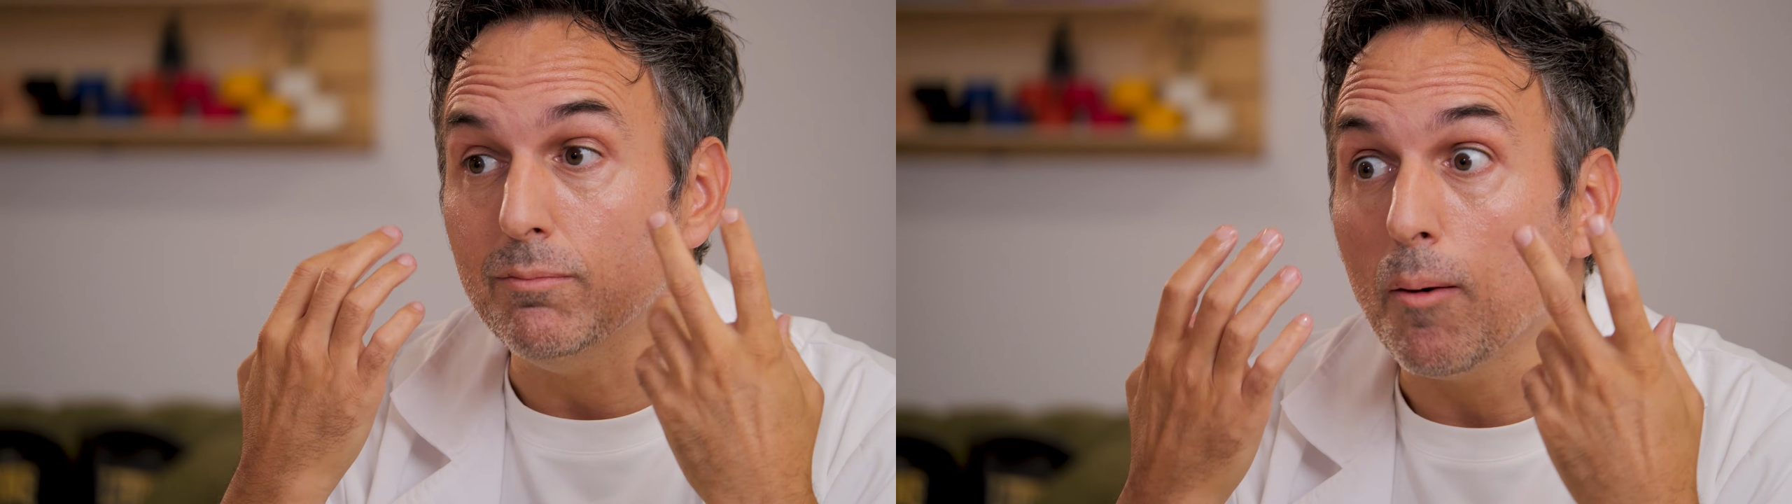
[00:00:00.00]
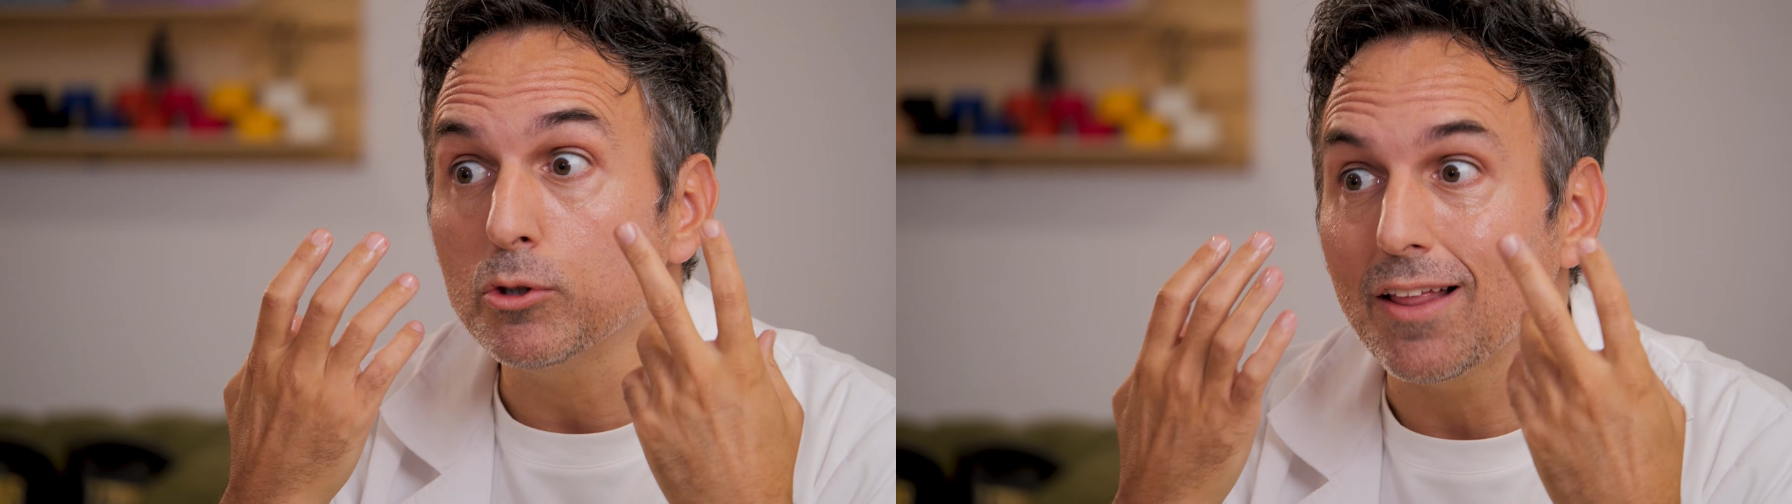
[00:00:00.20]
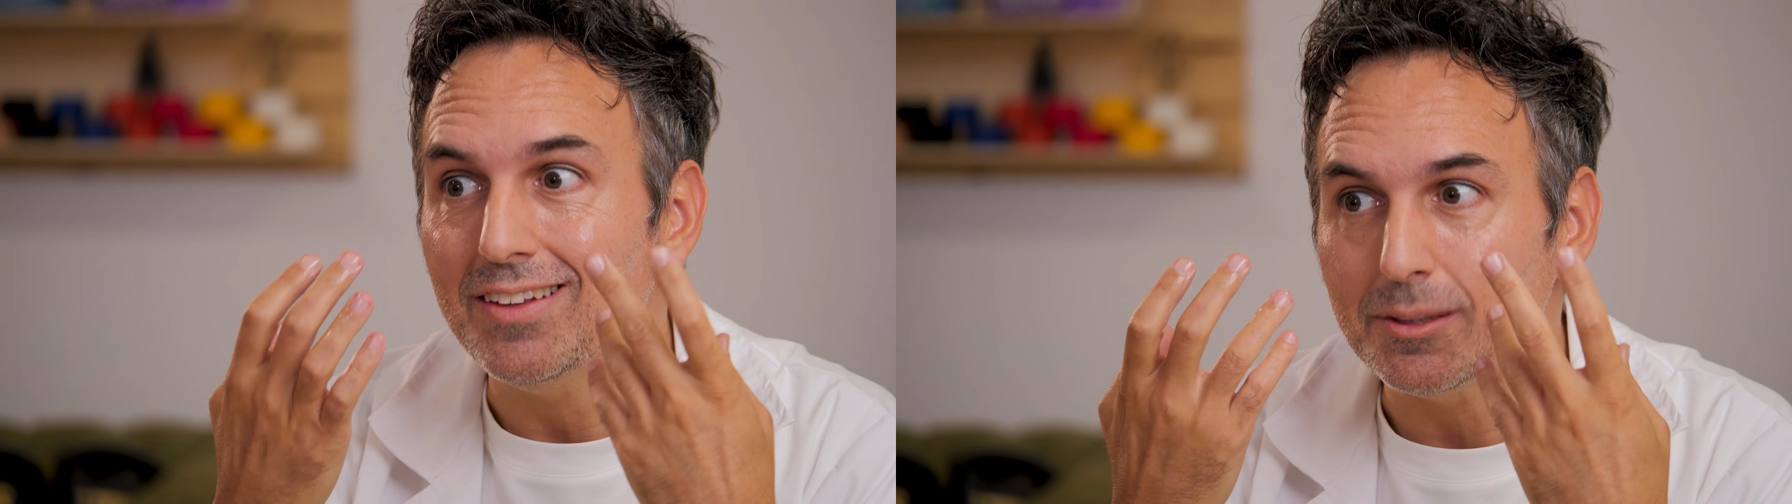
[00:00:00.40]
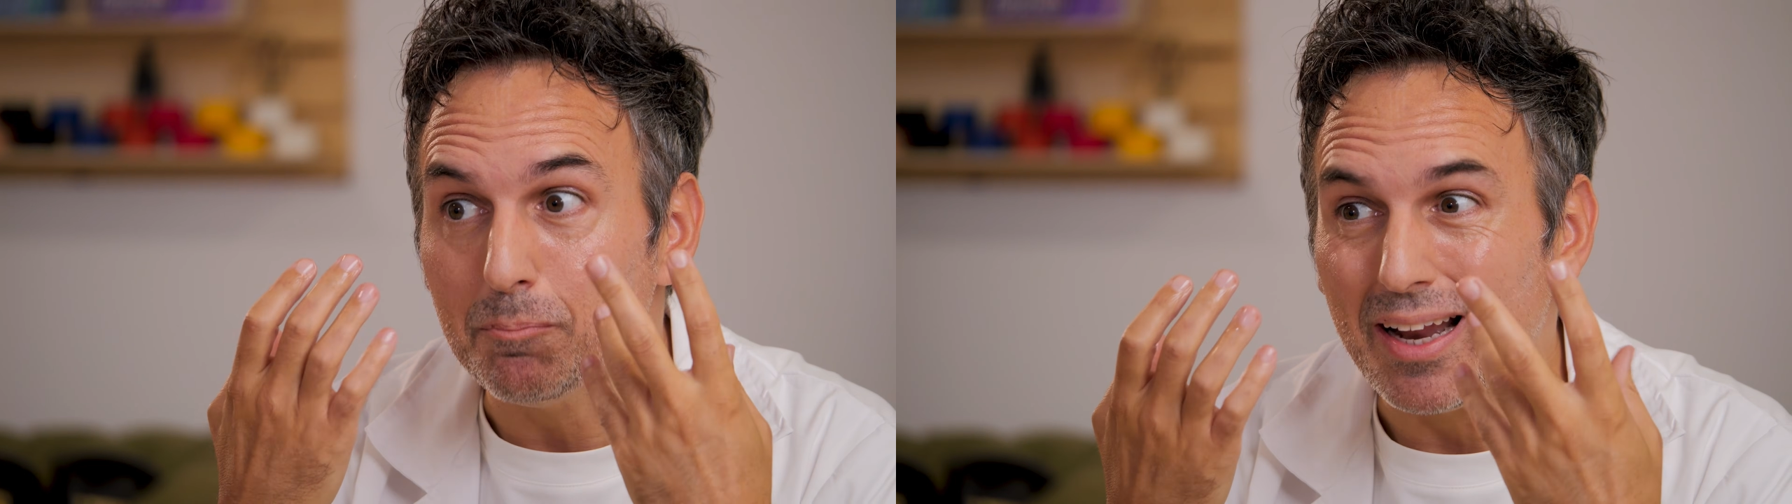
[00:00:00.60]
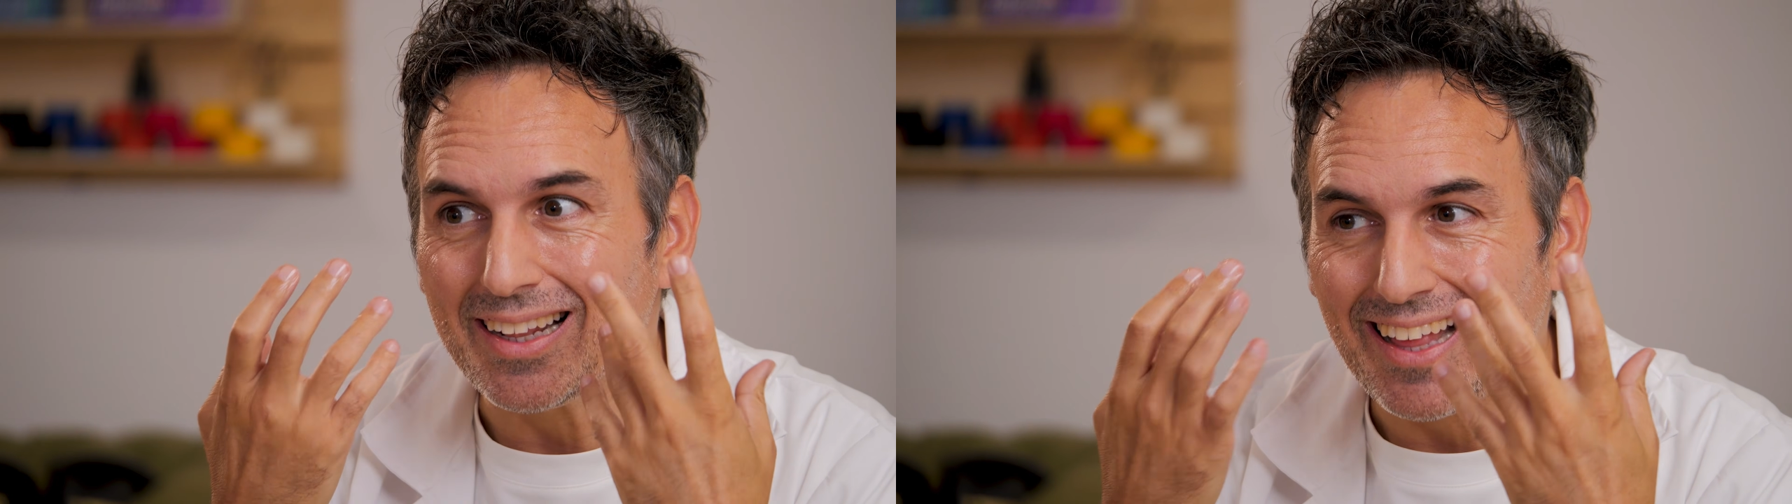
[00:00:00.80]
wrinkles and
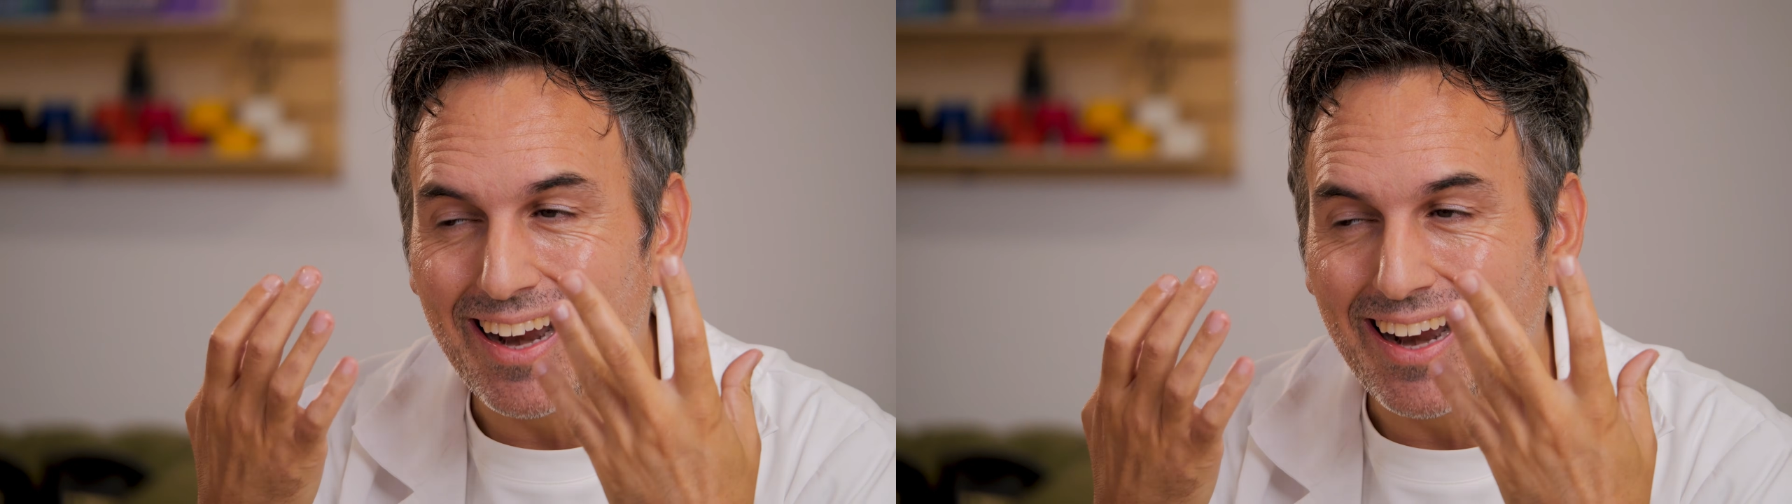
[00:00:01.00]
revive